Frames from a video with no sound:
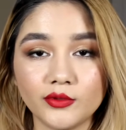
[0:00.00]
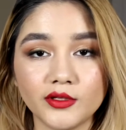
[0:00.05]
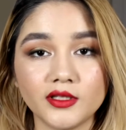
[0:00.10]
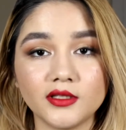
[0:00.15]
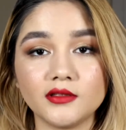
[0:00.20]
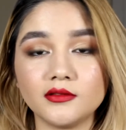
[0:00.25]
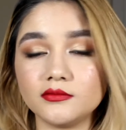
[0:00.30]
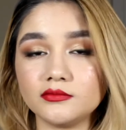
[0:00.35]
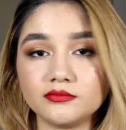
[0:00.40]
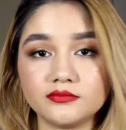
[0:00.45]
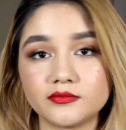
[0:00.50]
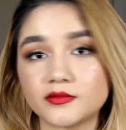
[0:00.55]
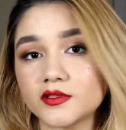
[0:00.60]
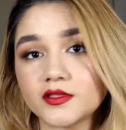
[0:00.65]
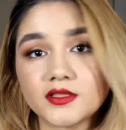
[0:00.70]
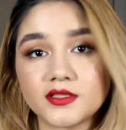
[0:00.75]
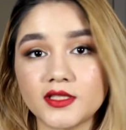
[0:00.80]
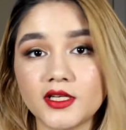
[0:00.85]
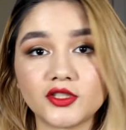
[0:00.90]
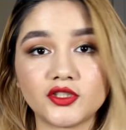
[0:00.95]
will
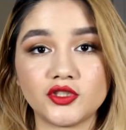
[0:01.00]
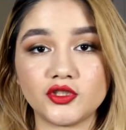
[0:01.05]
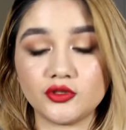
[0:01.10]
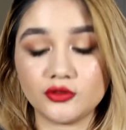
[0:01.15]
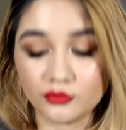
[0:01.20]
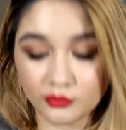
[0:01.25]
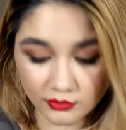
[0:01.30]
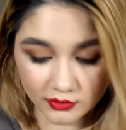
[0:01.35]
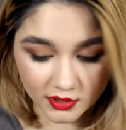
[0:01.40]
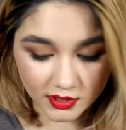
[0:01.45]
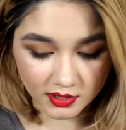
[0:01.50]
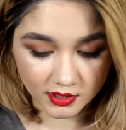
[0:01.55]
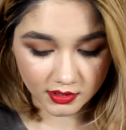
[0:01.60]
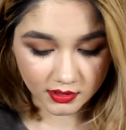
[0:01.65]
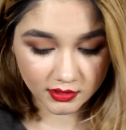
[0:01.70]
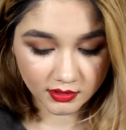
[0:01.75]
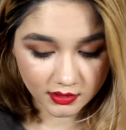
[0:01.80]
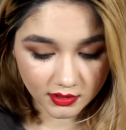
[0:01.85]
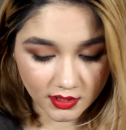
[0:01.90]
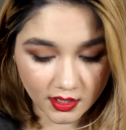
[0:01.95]
set you
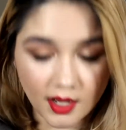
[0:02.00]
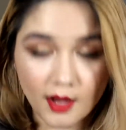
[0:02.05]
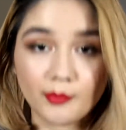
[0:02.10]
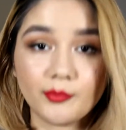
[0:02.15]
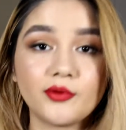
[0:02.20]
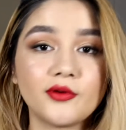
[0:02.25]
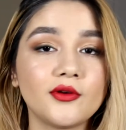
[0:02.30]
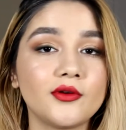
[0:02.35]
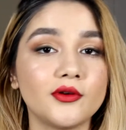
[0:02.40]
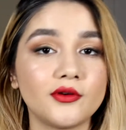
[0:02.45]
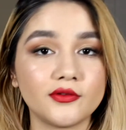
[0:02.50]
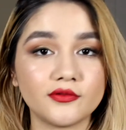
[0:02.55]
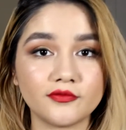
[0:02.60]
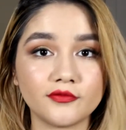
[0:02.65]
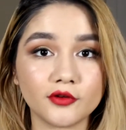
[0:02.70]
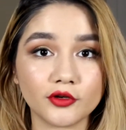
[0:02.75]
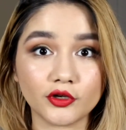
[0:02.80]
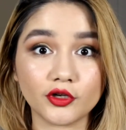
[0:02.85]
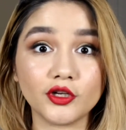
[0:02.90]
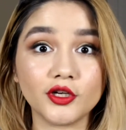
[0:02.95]
up
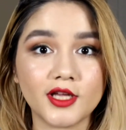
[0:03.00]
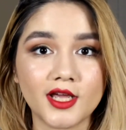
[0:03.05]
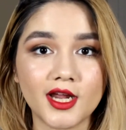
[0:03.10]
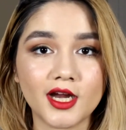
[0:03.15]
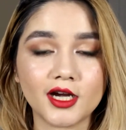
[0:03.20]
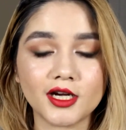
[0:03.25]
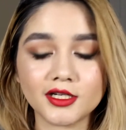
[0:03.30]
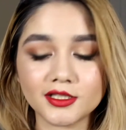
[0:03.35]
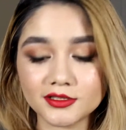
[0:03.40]
for good hair.